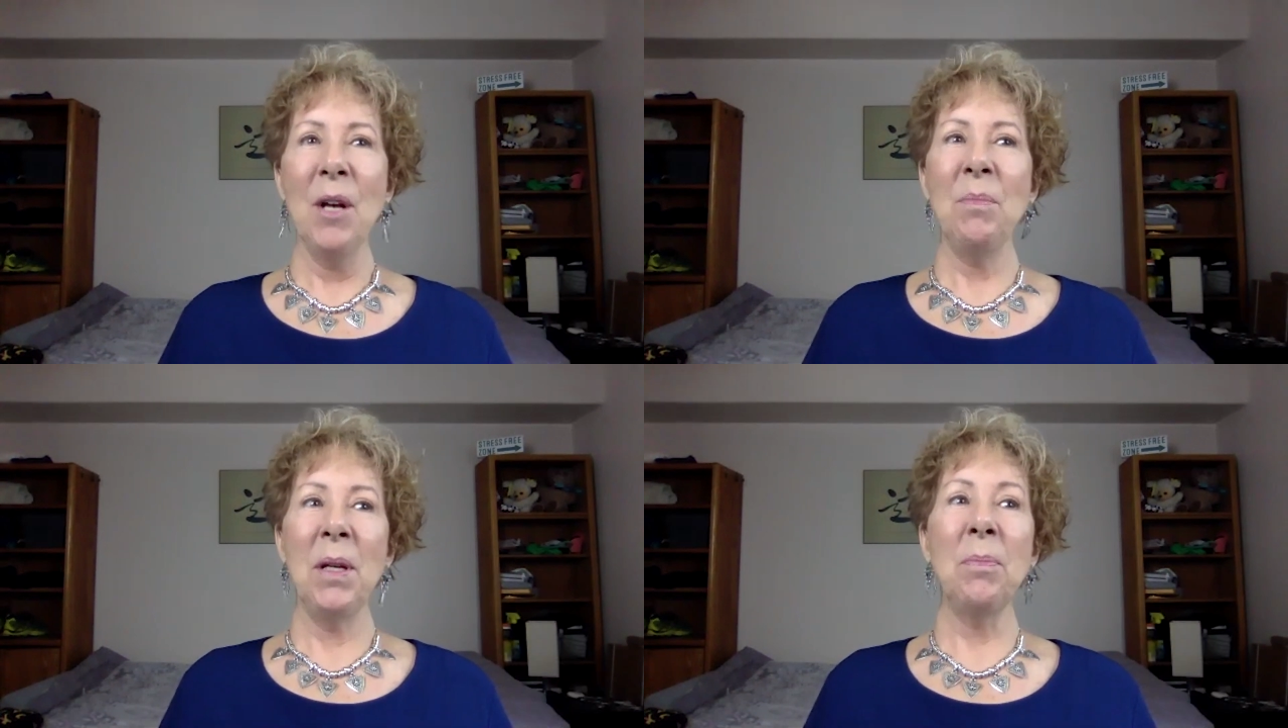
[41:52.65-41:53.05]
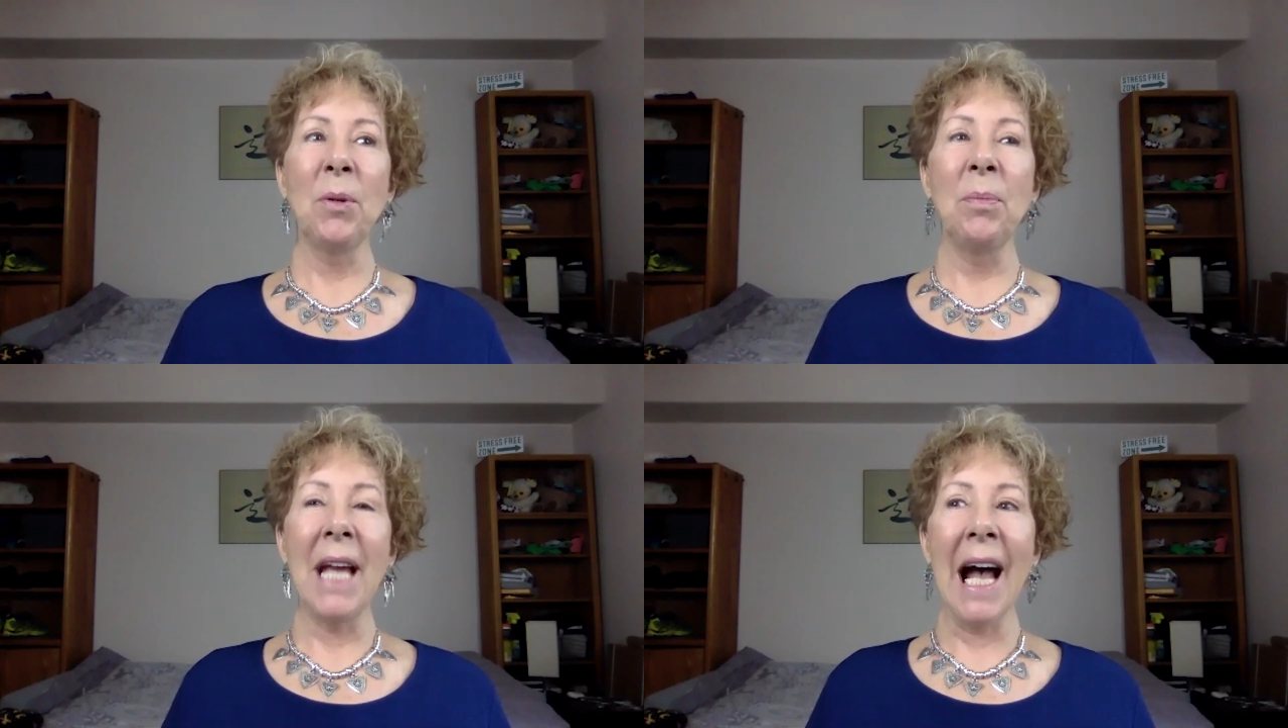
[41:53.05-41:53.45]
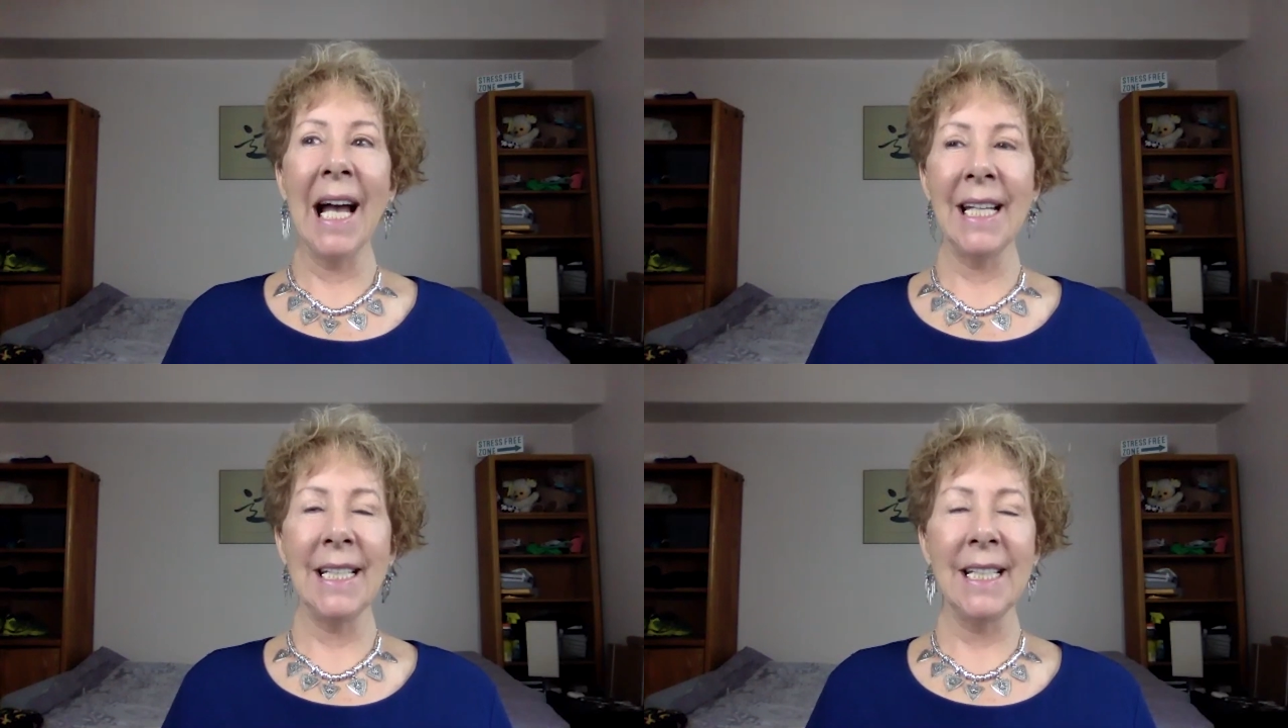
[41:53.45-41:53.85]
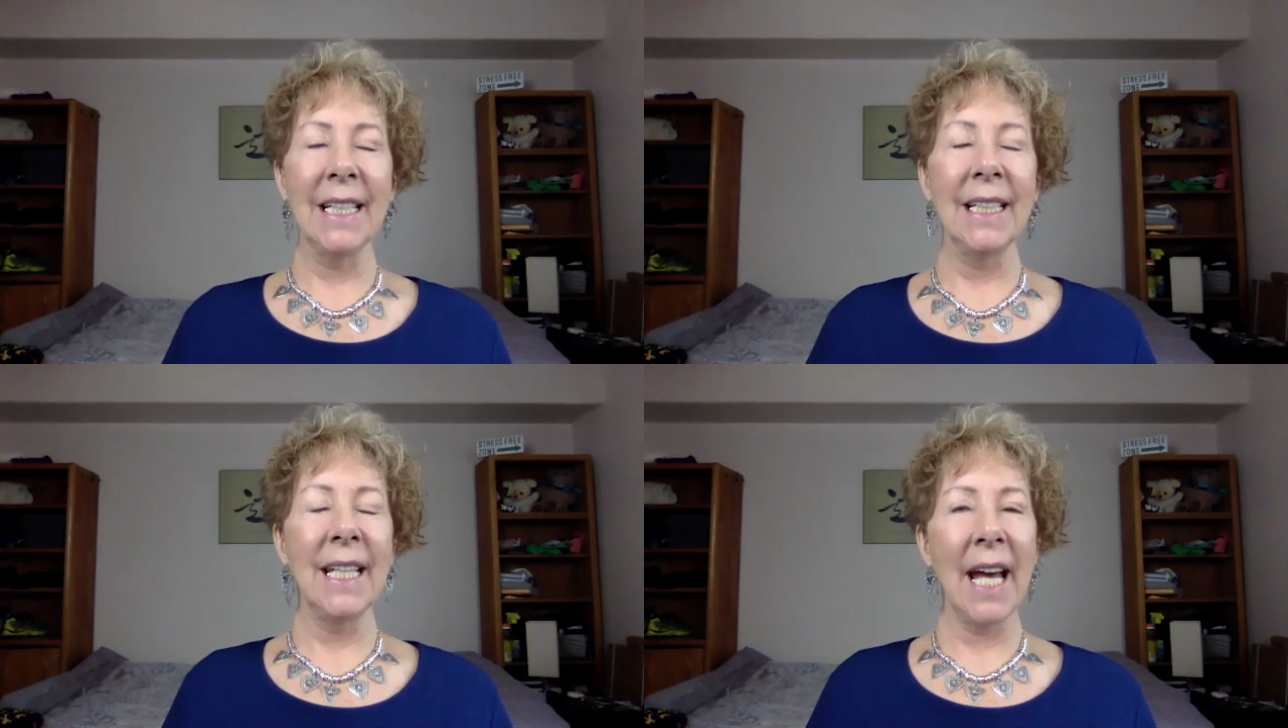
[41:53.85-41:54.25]
people behind
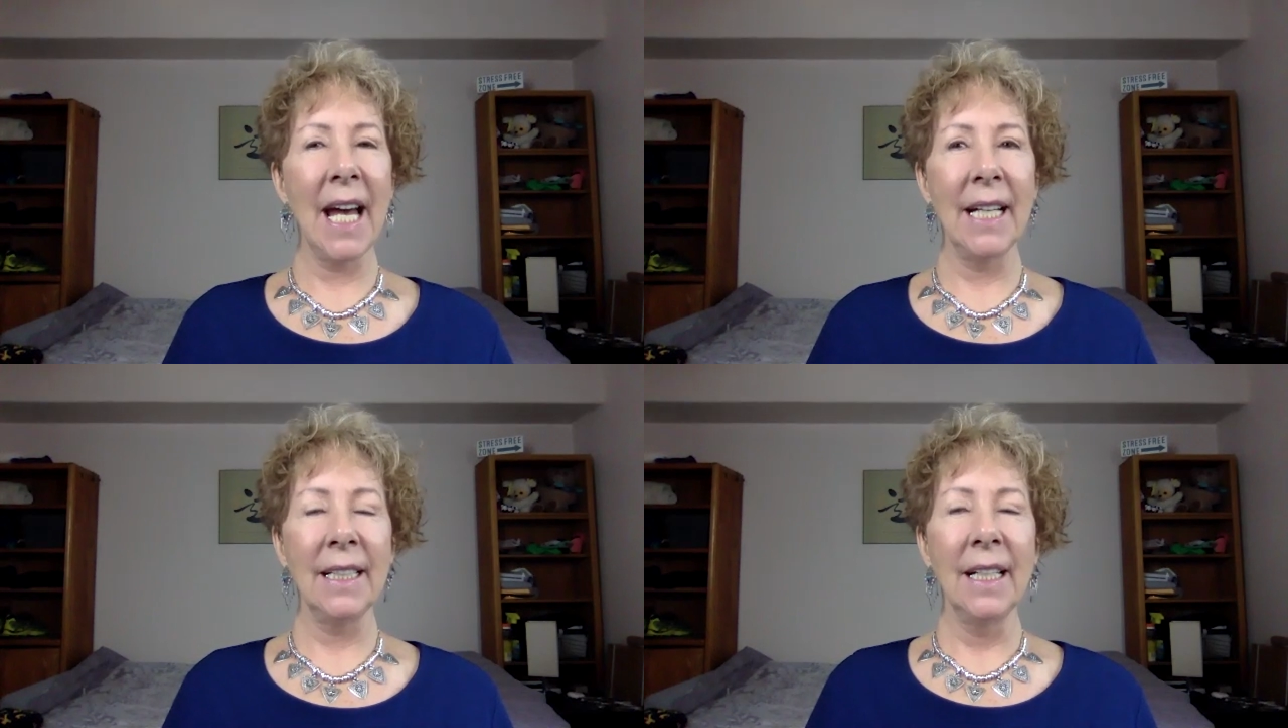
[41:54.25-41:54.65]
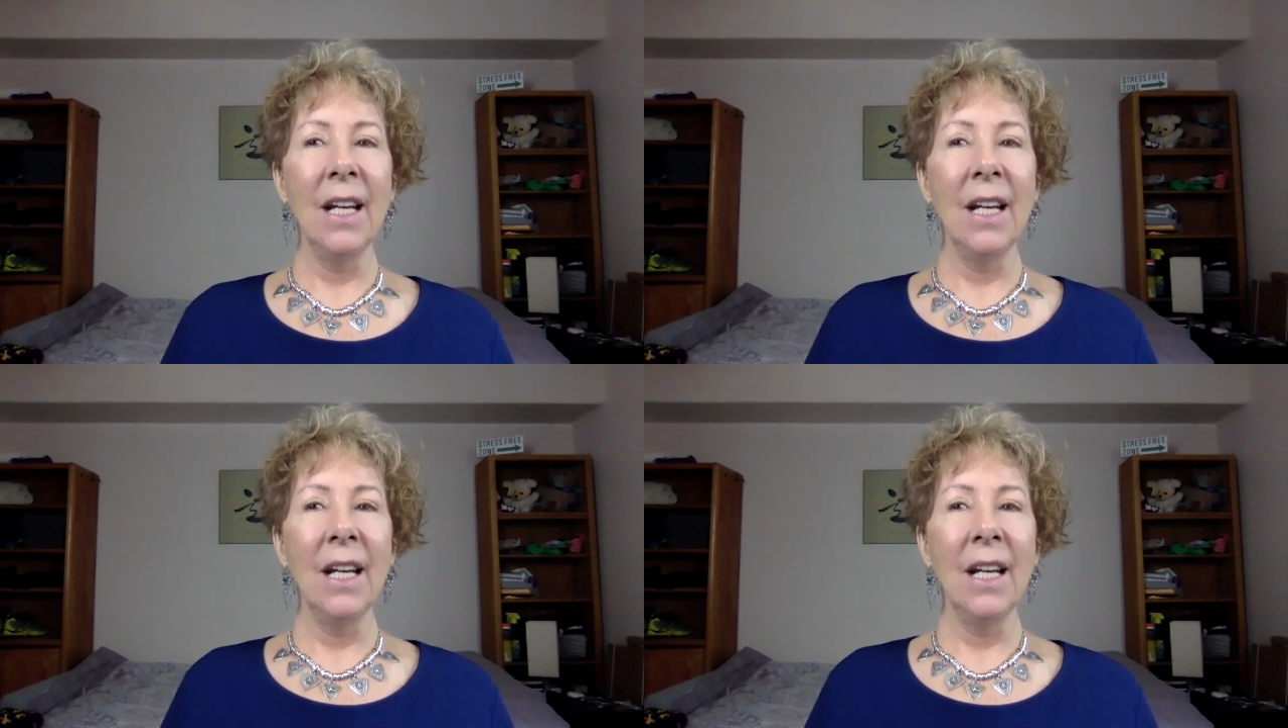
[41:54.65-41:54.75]
it that